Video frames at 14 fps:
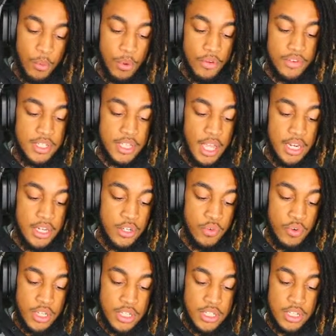we have decided to
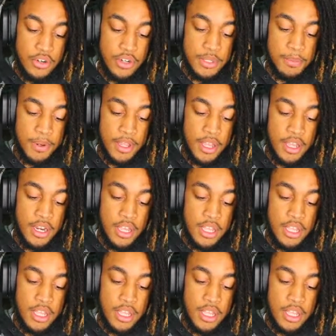reconsider this plan